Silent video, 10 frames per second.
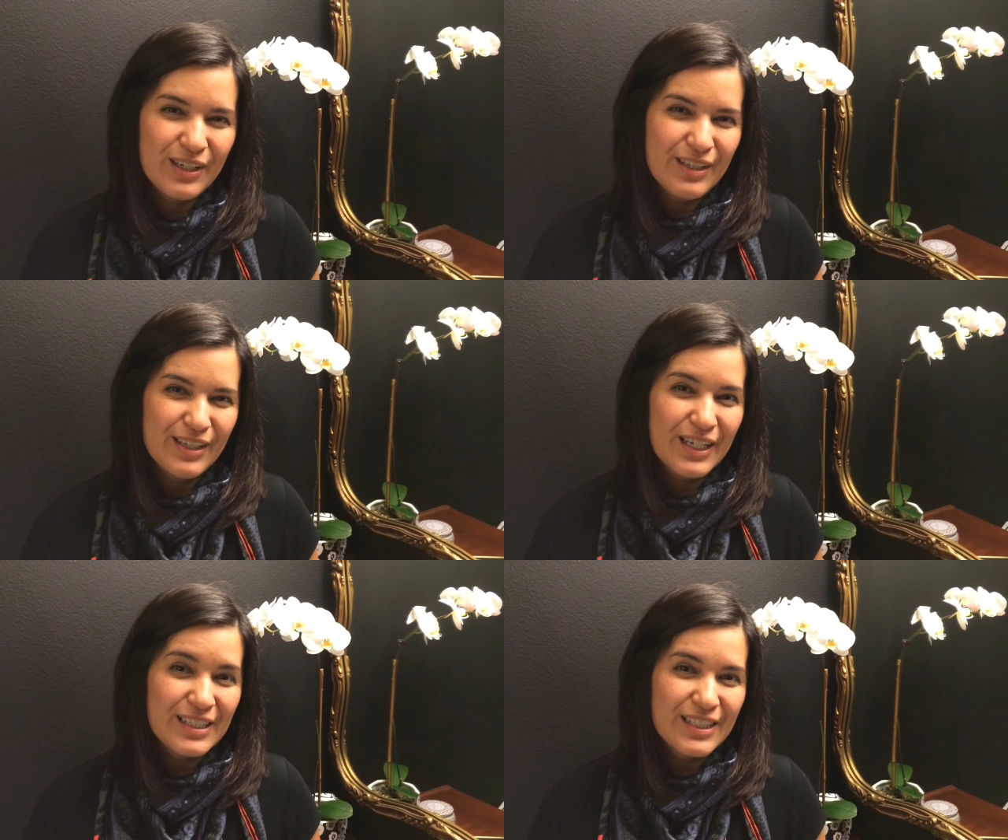And the
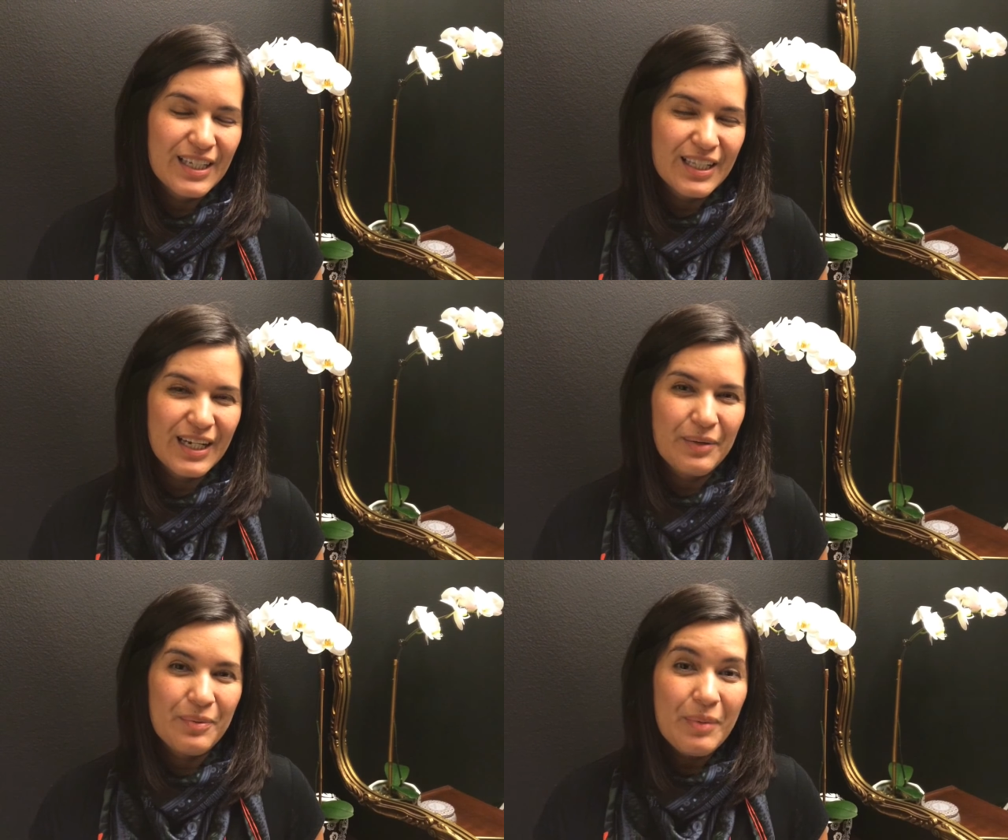next thing that
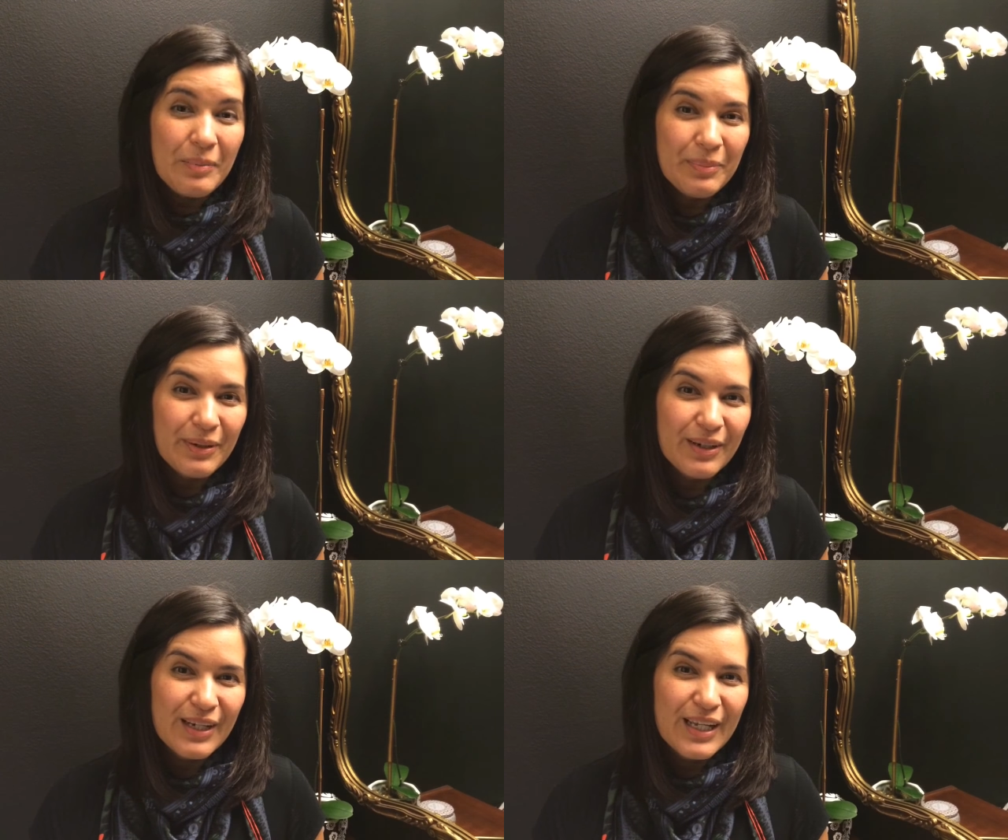I
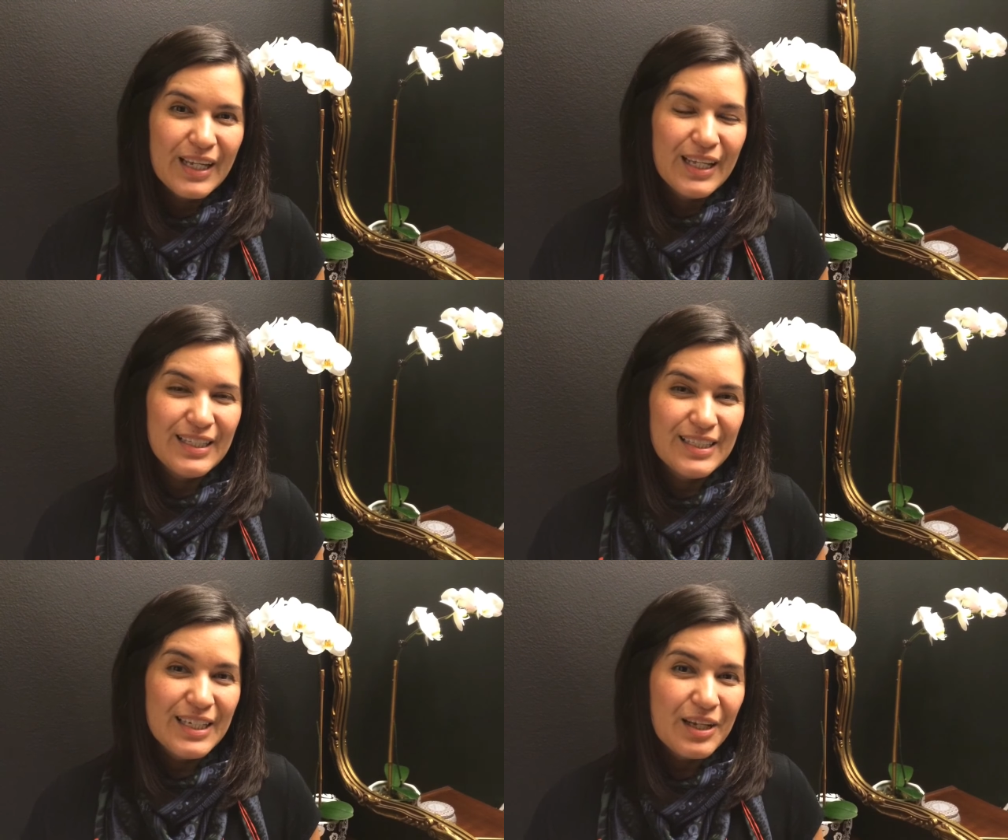remember,
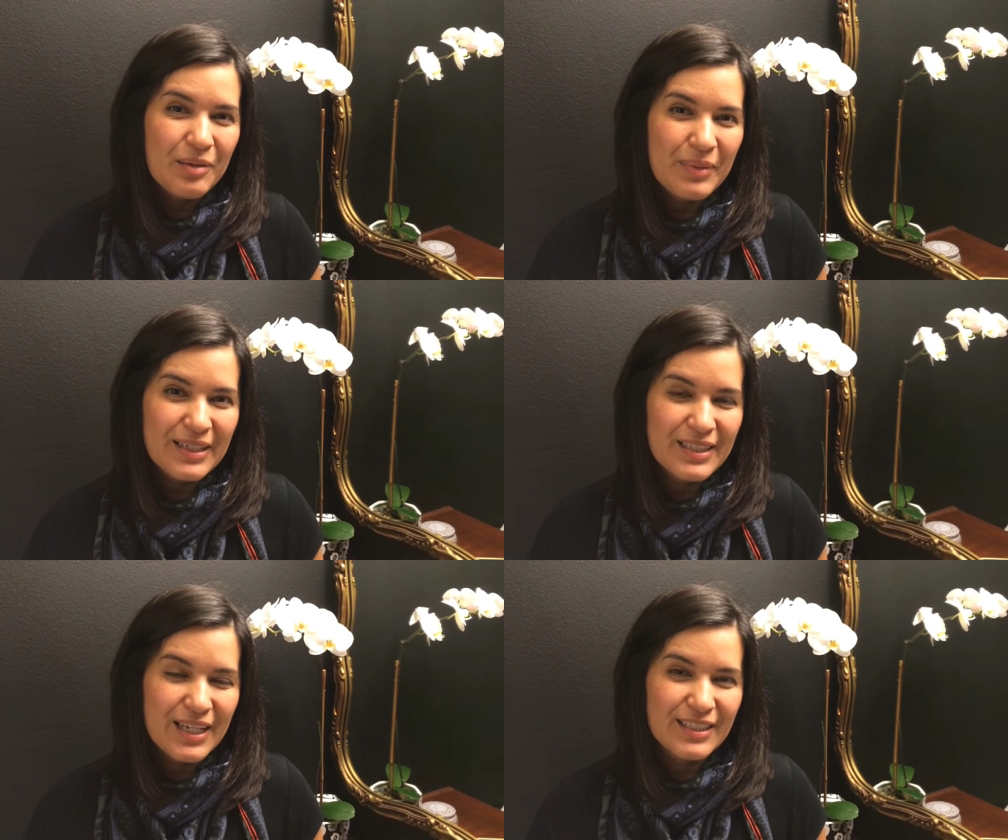it's sitting on my
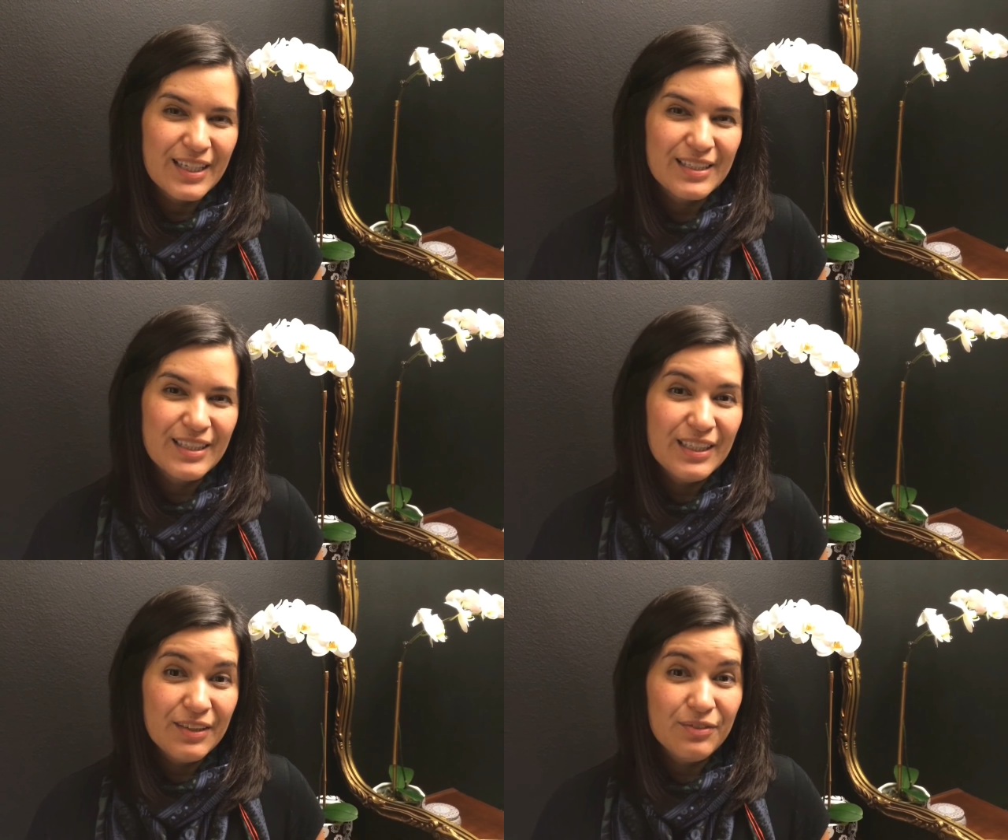desk as a
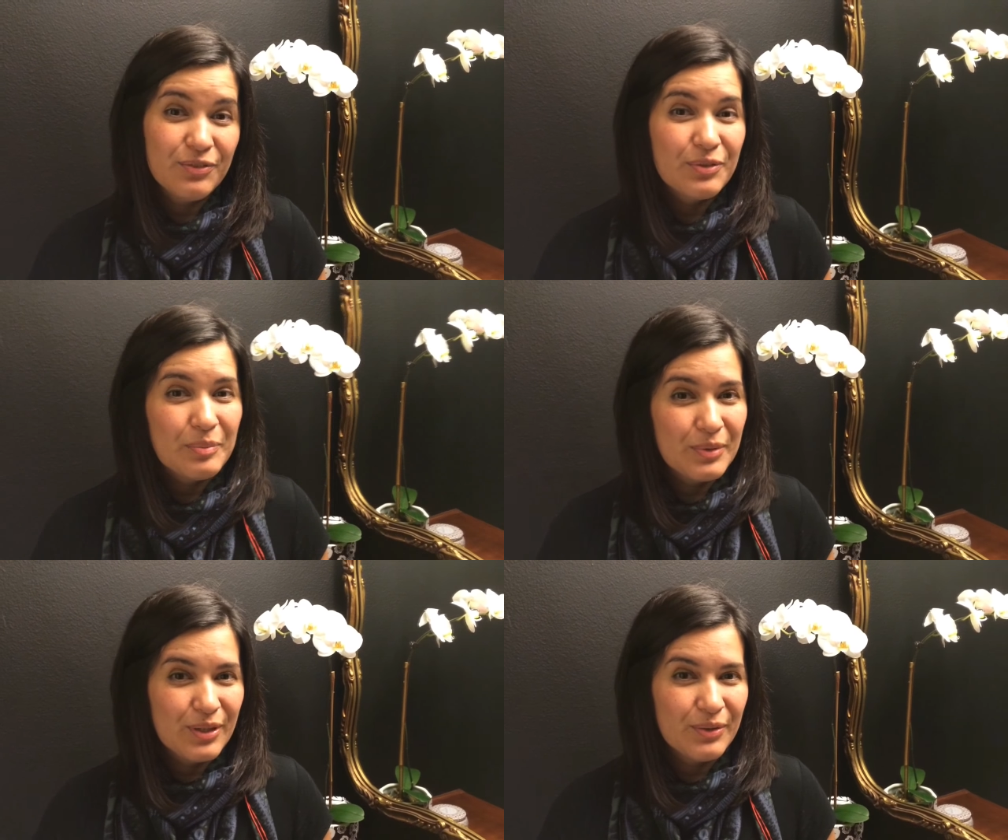gift
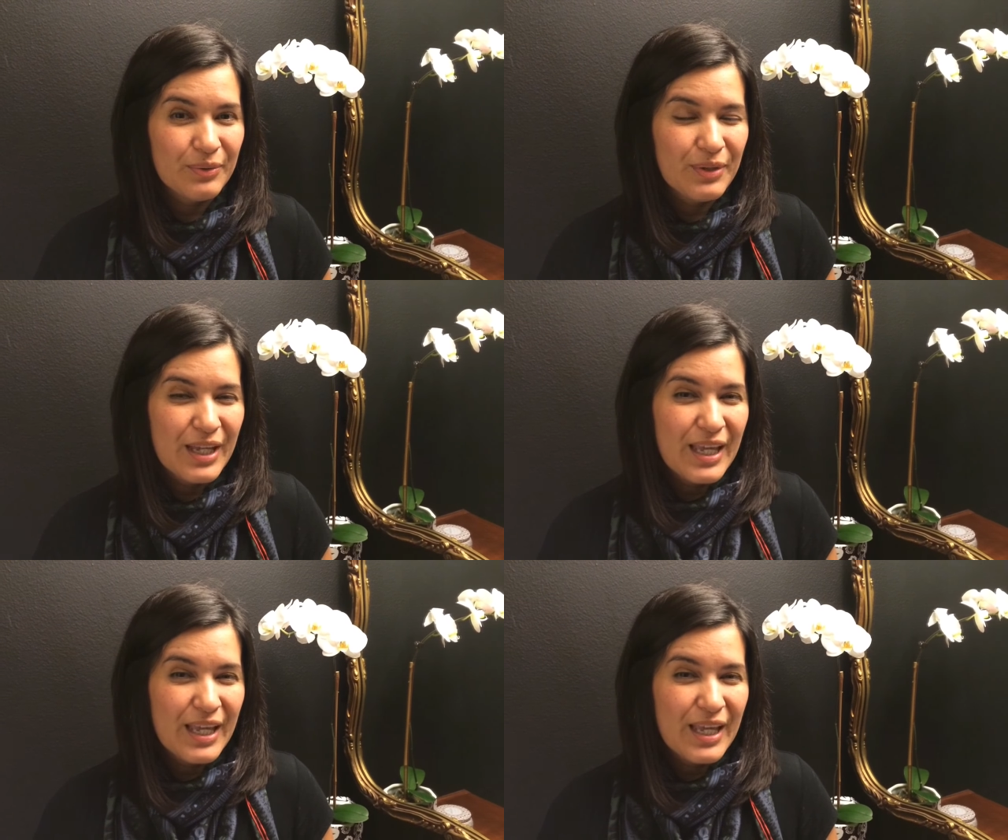from you.